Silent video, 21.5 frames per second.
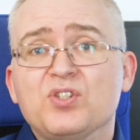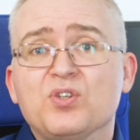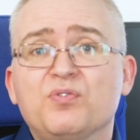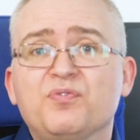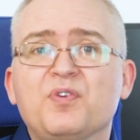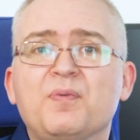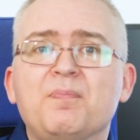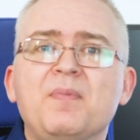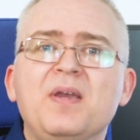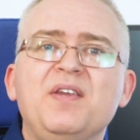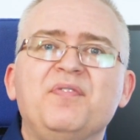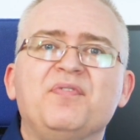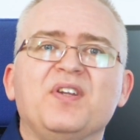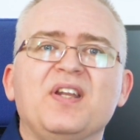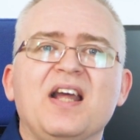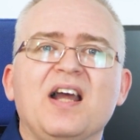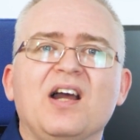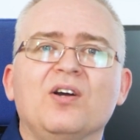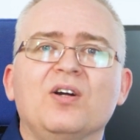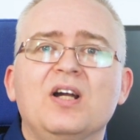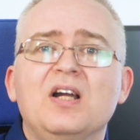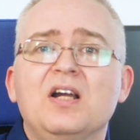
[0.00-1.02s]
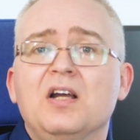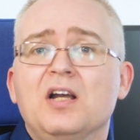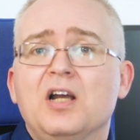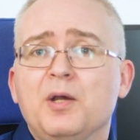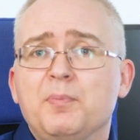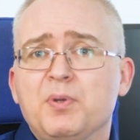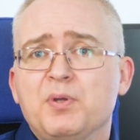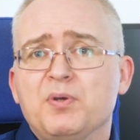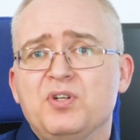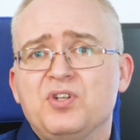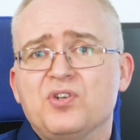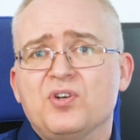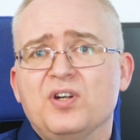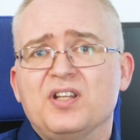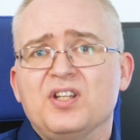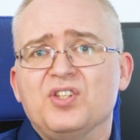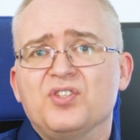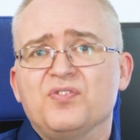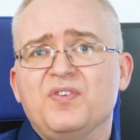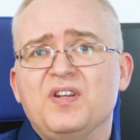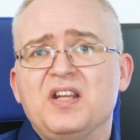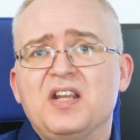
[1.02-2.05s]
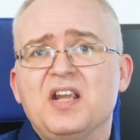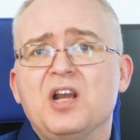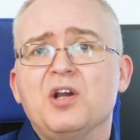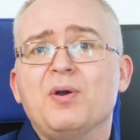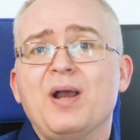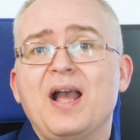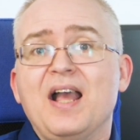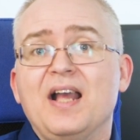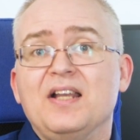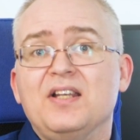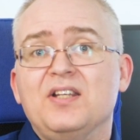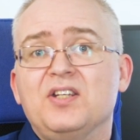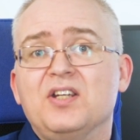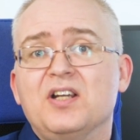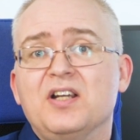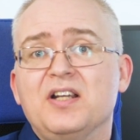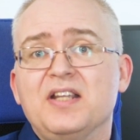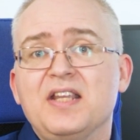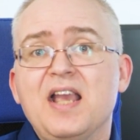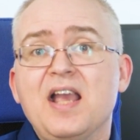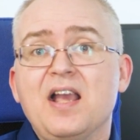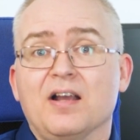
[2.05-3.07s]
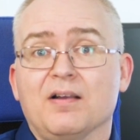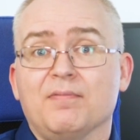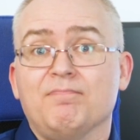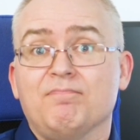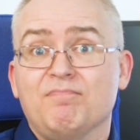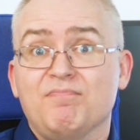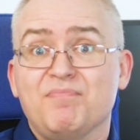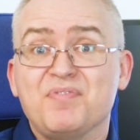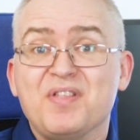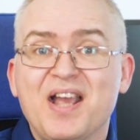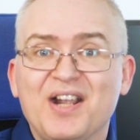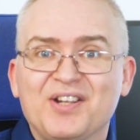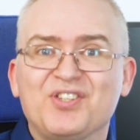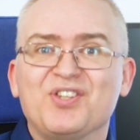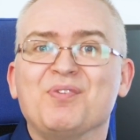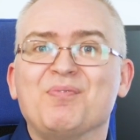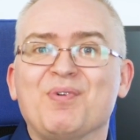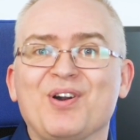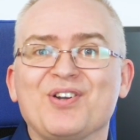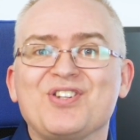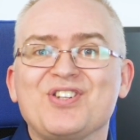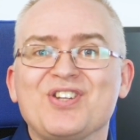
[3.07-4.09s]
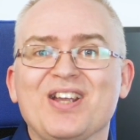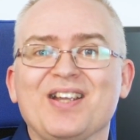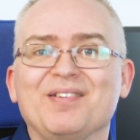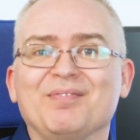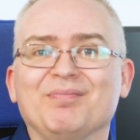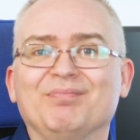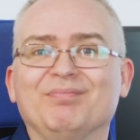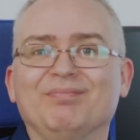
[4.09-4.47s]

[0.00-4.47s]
all from me for now. Hope you enjoyed this video and yeah, thanks for watching.